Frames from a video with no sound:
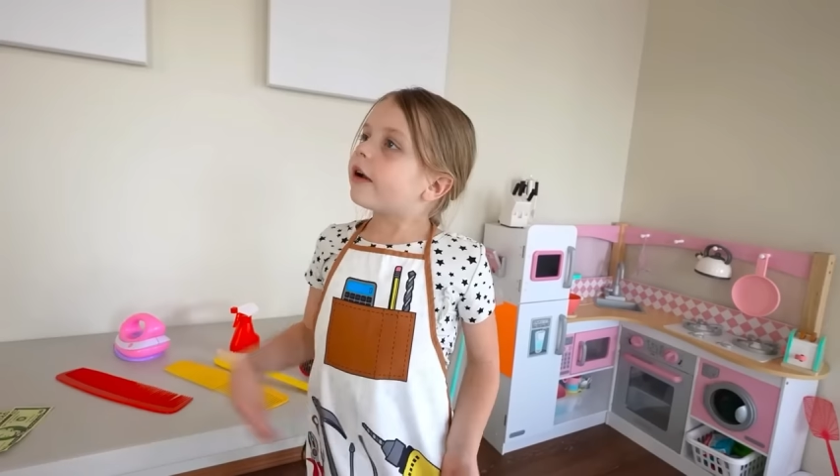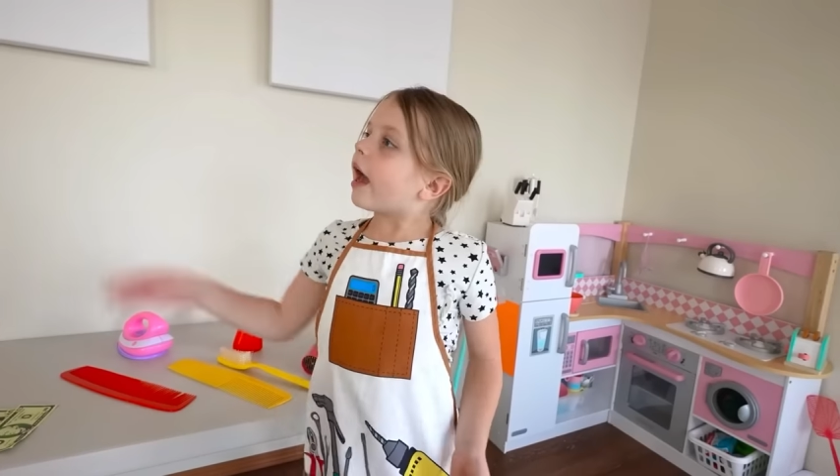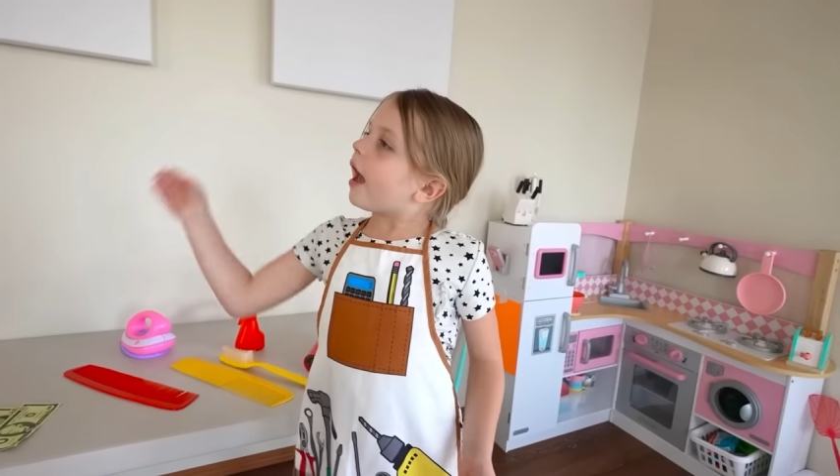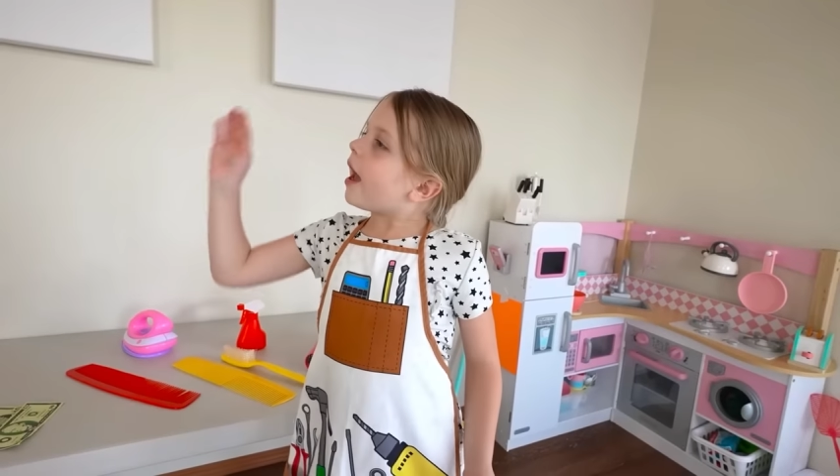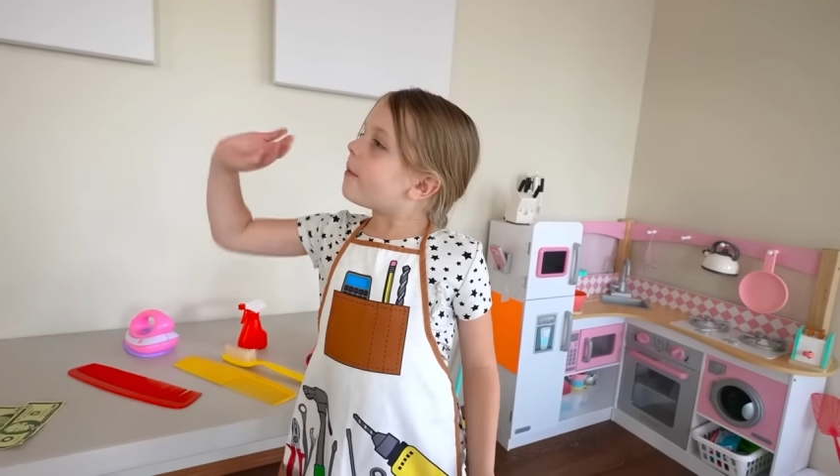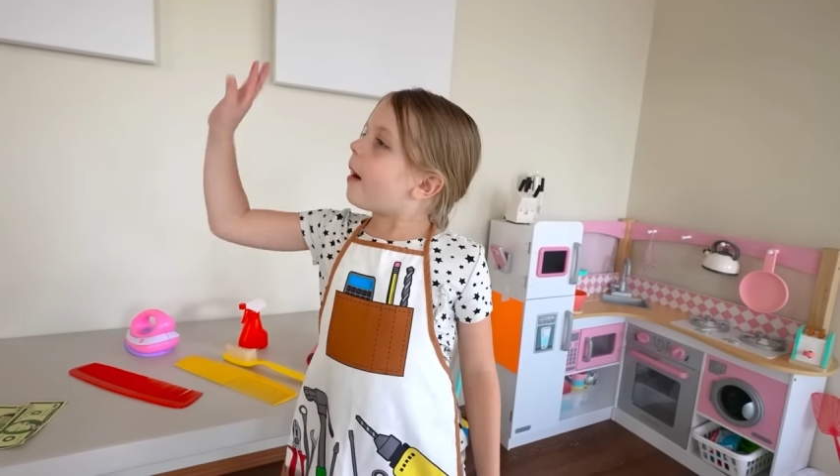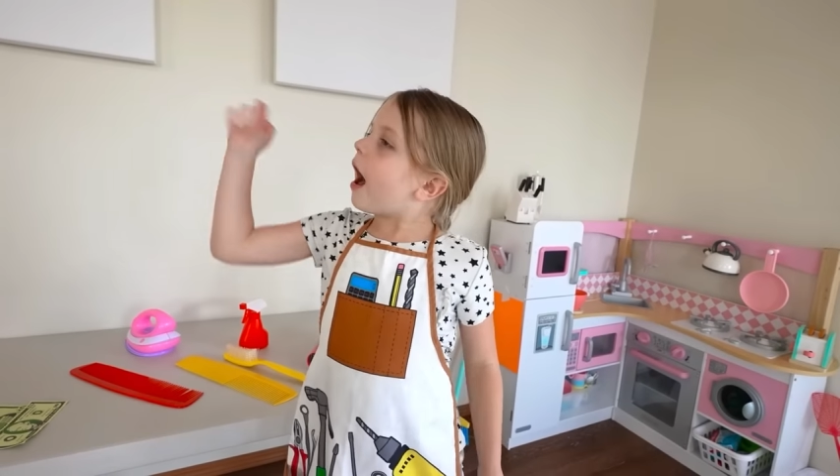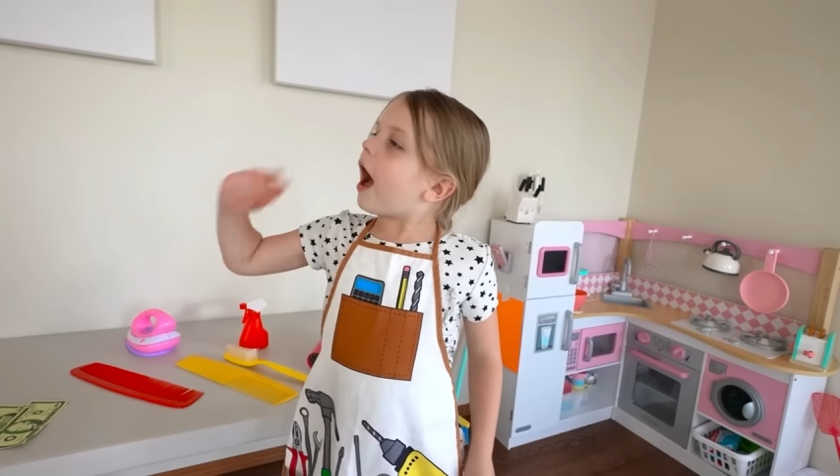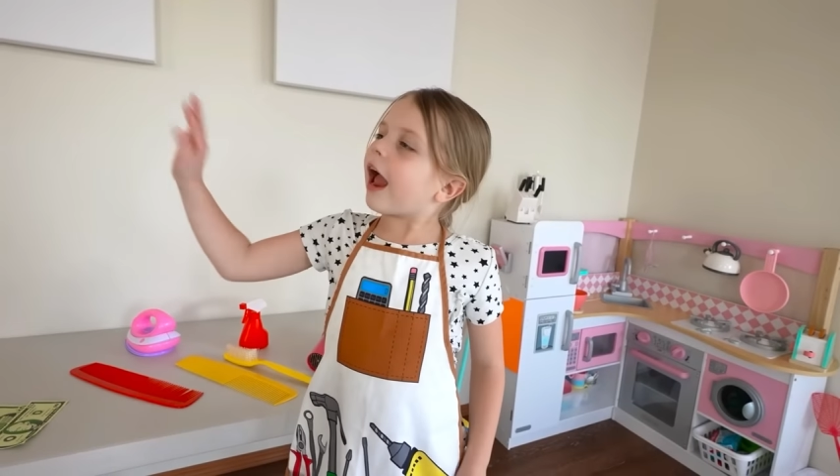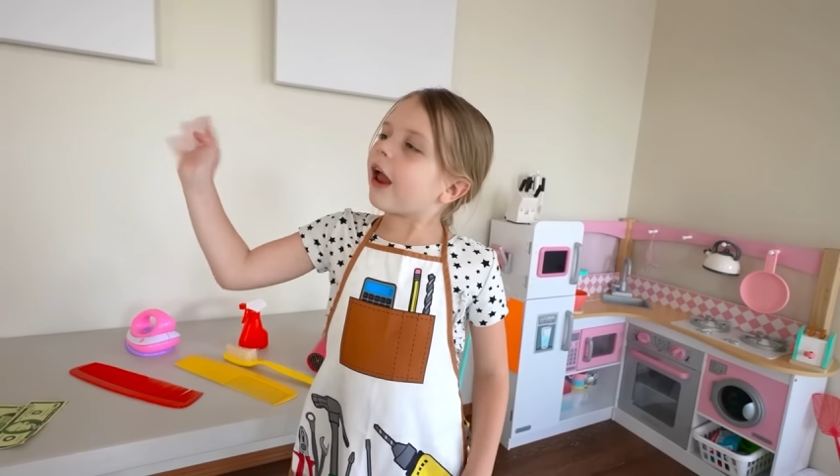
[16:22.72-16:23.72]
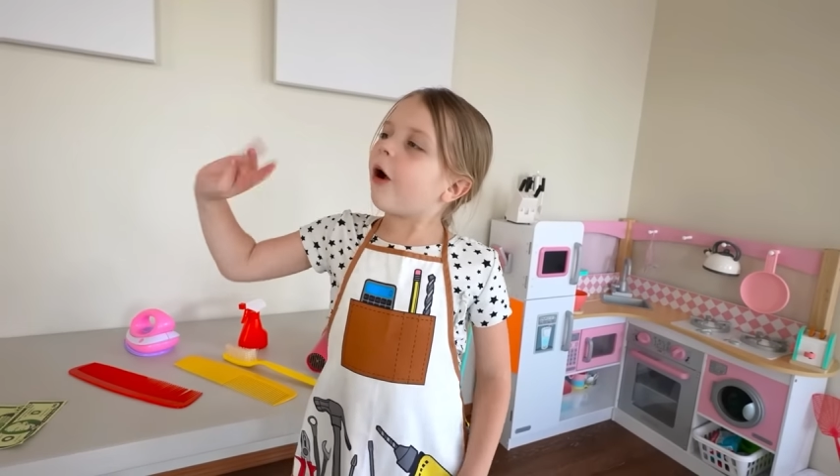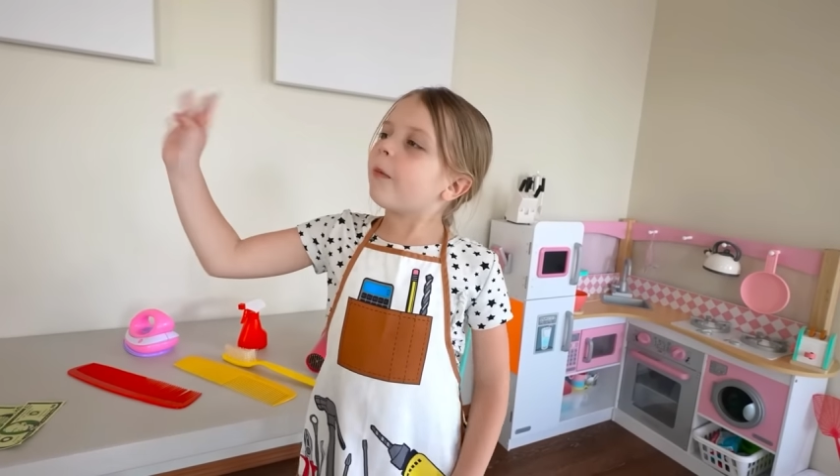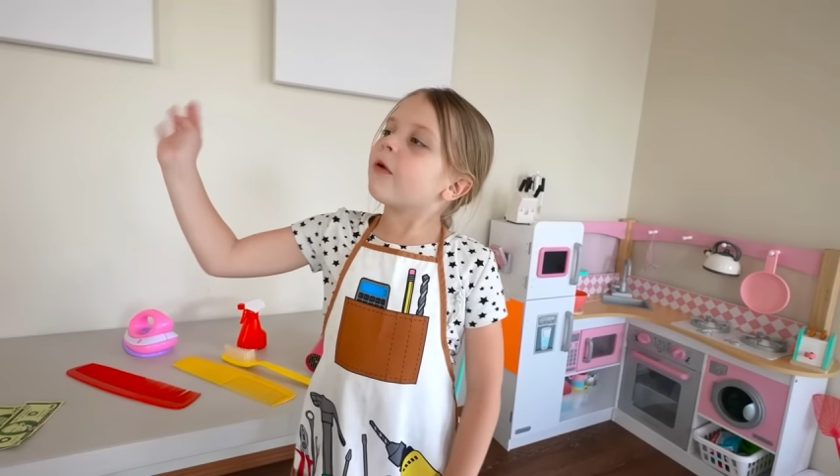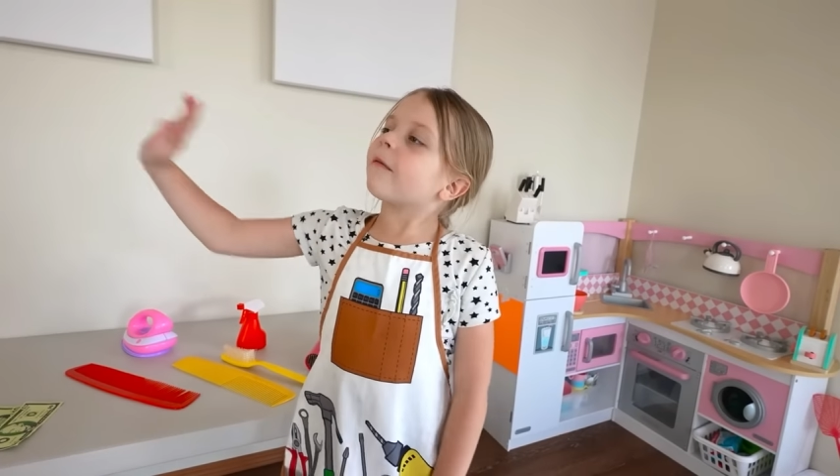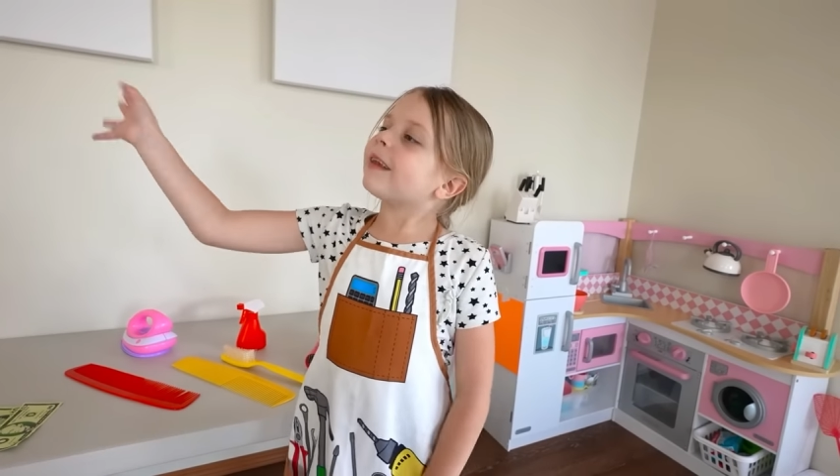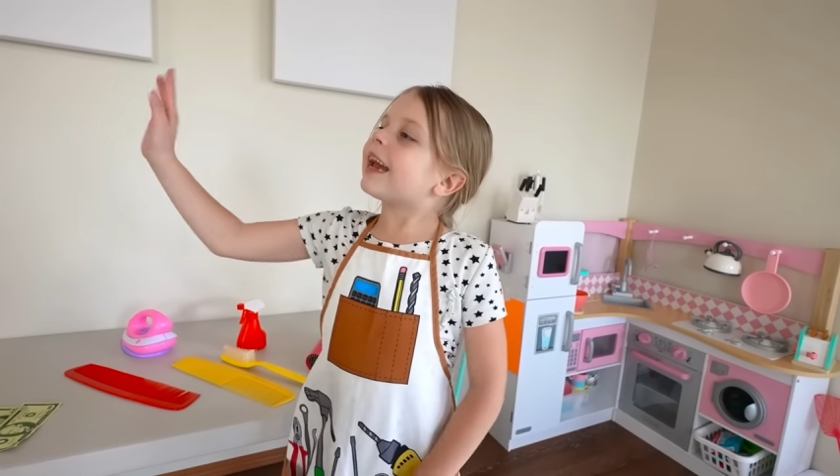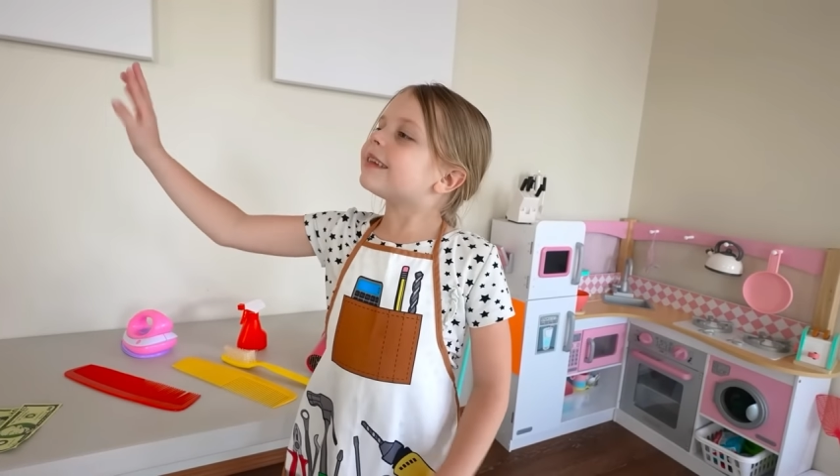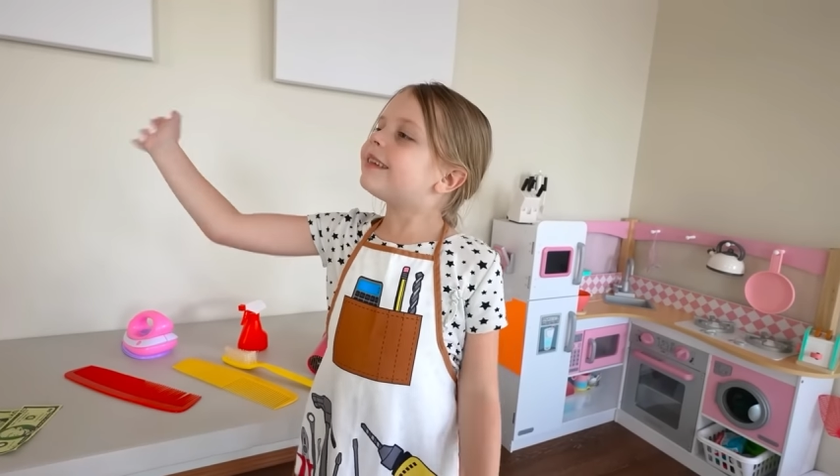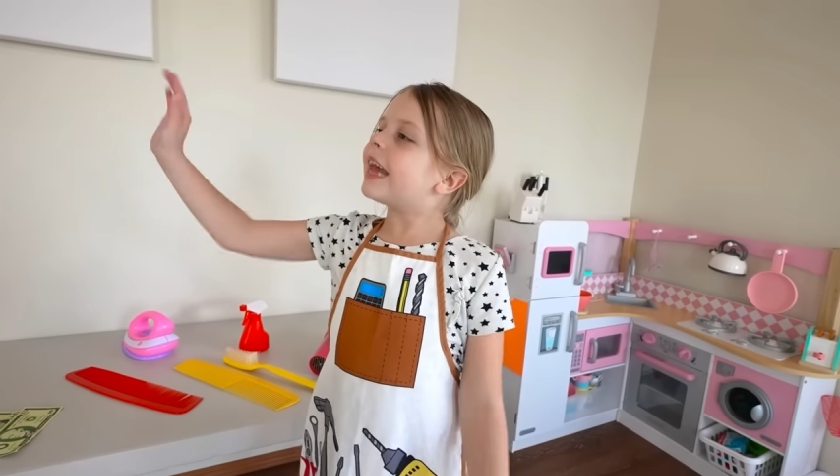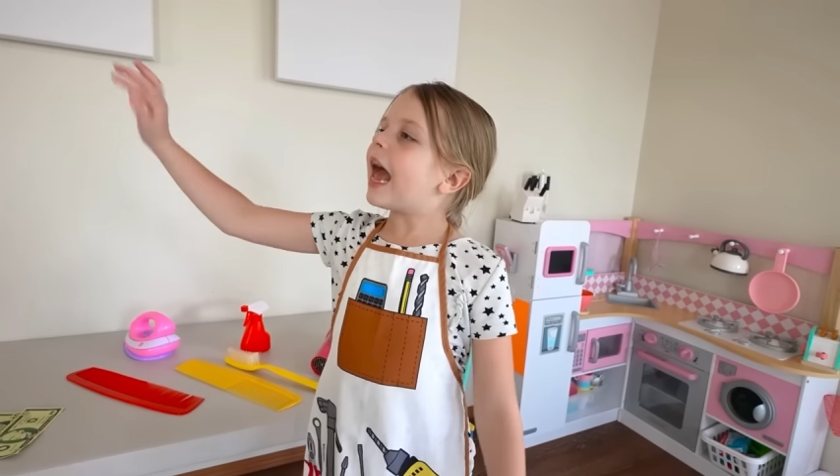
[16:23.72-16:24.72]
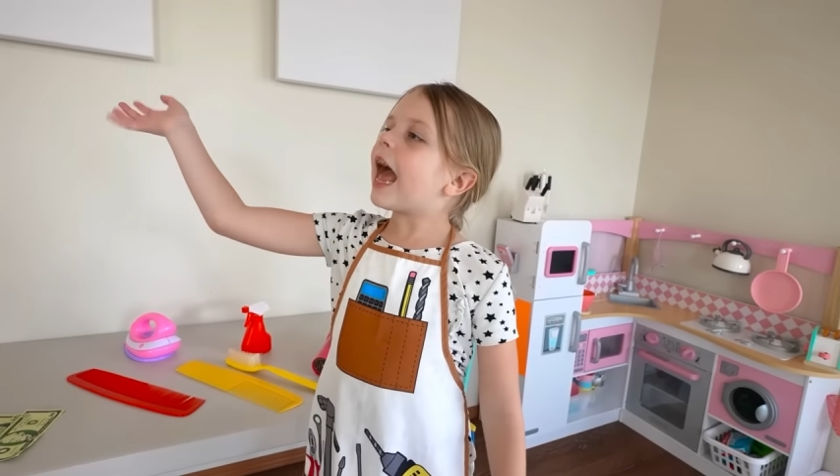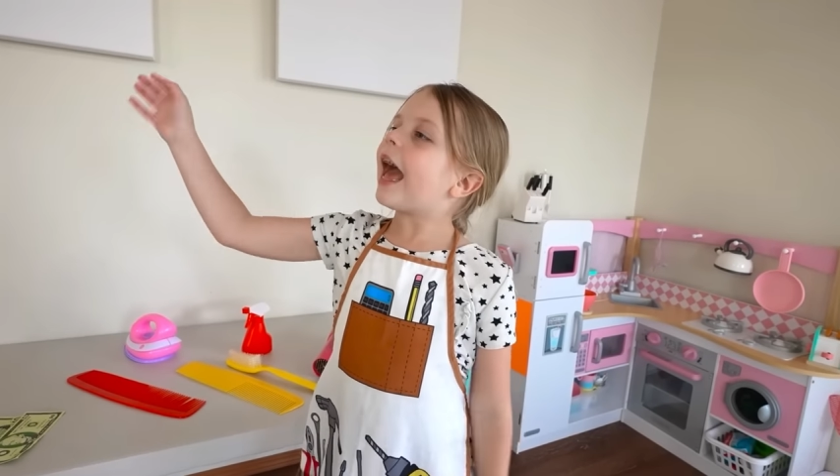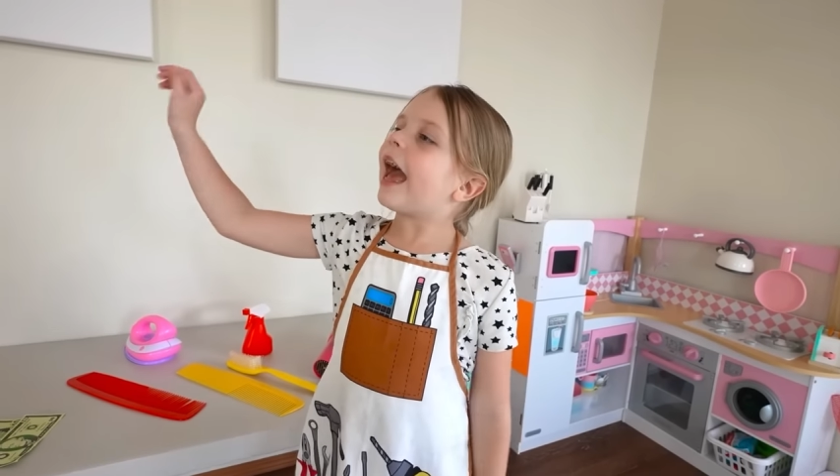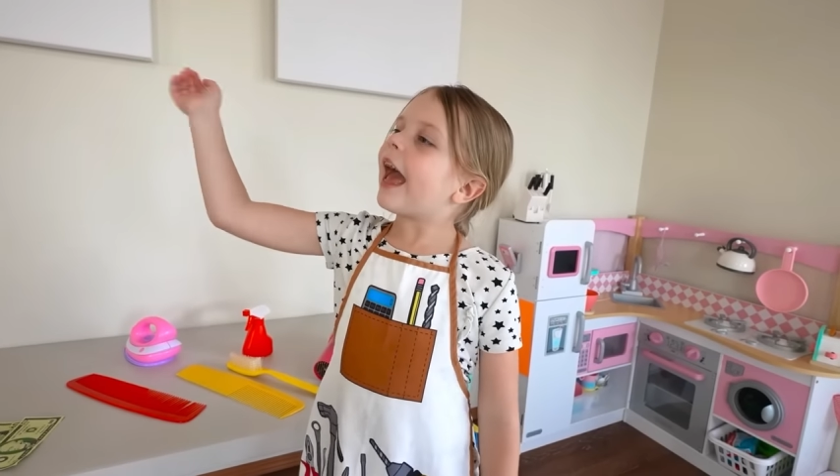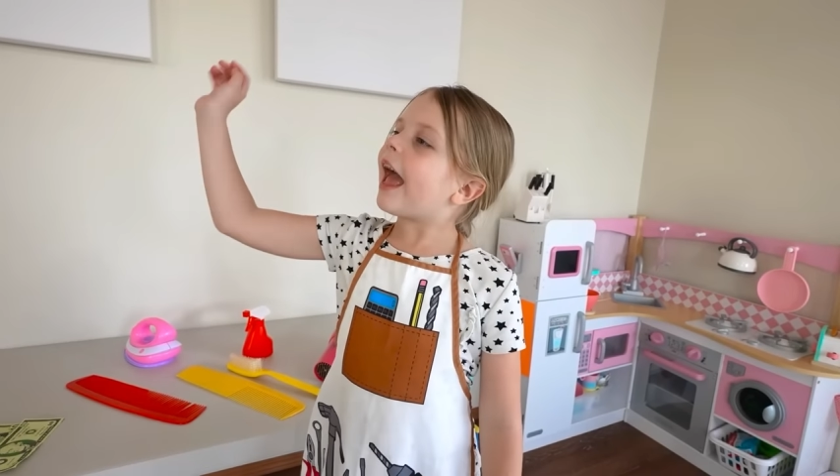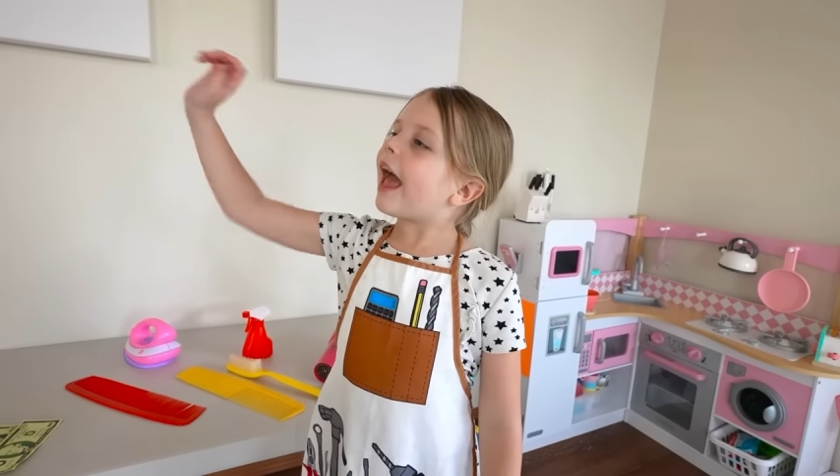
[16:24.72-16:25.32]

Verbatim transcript: bye. Hope you have a nice day.